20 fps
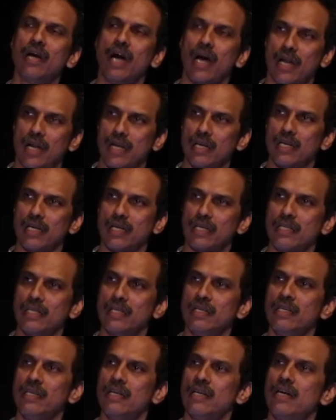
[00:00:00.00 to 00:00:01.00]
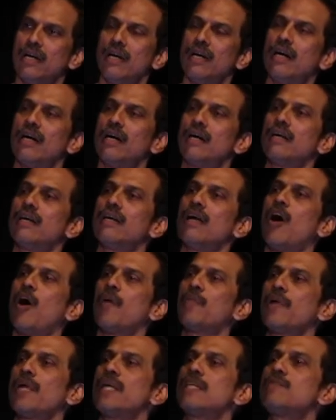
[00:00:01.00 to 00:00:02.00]
Aranagar, uh,
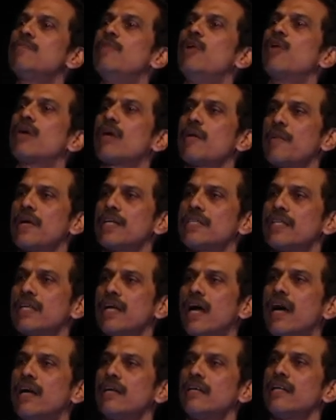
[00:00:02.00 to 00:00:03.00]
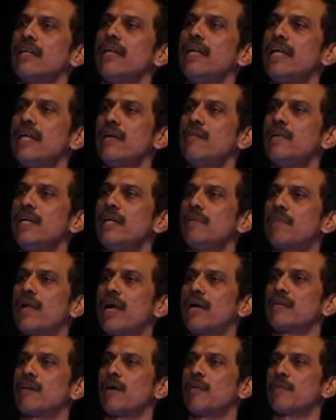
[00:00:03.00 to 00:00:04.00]
operates below capacity. 180 MLD
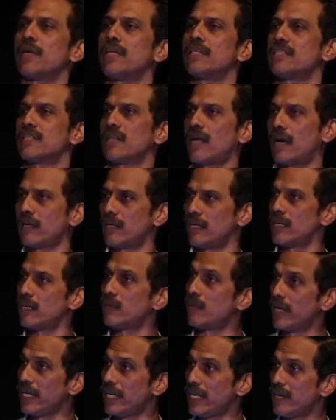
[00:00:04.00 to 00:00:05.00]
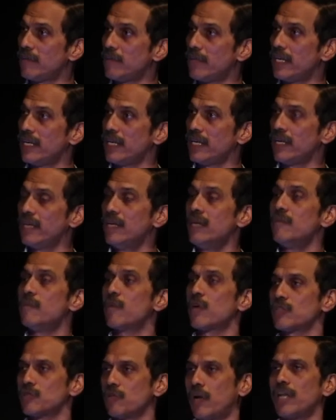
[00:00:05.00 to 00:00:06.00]
plant operates at 120 MLD
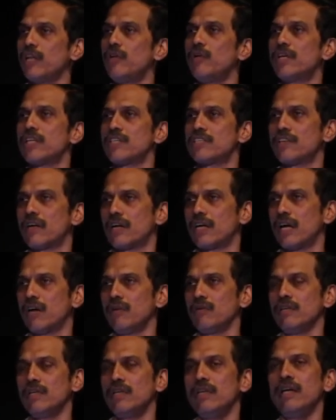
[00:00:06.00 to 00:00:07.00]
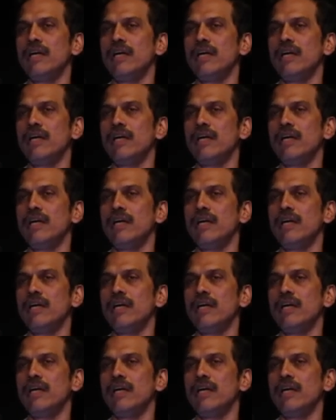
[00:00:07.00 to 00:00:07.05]
because one unit is shut down.